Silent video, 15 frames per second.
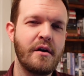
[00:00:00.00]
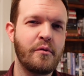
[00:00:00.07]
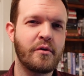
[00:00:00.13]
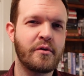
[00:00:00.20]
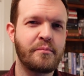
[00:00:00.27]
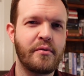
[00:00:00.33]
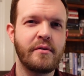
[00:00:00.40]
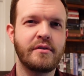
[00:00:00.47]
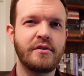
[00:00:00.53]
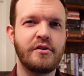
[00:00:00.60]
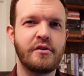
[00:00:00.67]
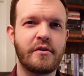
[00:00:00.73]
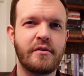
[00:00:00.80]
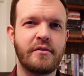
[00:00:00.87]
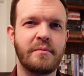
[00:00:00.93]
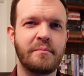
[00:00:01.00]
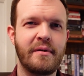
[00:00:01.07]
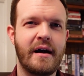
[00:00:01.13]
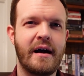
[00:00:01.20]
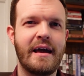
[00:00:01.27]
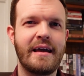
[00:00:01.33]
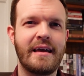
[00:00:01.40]
were procured
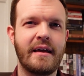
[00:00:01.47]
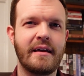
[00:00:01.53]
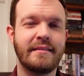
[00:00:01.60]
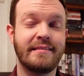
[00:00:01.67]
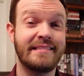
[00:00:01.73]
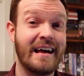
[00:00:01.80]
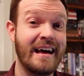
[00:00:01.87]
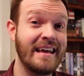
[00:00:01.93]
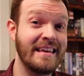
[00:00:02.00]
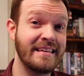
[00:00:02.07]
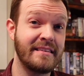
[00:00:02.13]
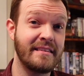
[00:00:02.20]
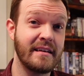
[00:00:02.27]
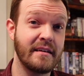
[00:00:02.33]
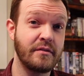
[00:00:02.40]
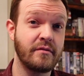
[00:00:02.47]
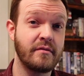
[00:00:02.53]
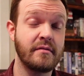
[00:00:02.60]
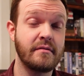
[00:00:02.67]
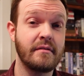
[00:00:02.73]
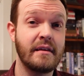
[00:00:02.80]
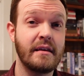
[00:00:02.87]
by a
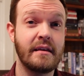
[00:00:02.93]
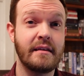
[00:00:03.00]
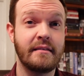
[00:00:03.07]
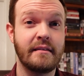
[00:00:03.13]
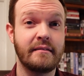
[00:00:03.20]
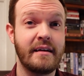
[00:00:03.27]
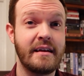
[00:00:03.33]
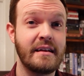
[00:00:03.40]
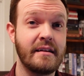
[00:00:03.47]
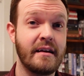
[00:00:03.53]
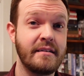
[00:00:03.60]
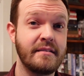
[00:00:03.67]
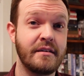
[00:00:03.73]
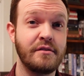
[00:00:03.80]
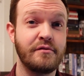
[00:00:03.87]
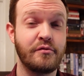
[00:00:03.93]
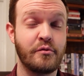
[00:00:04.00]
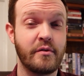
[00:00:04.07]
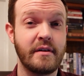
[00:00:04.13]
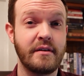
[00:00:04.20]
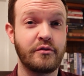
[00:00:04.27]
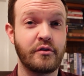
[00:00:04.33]
scientist in the late
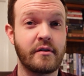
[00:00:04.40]
1940s,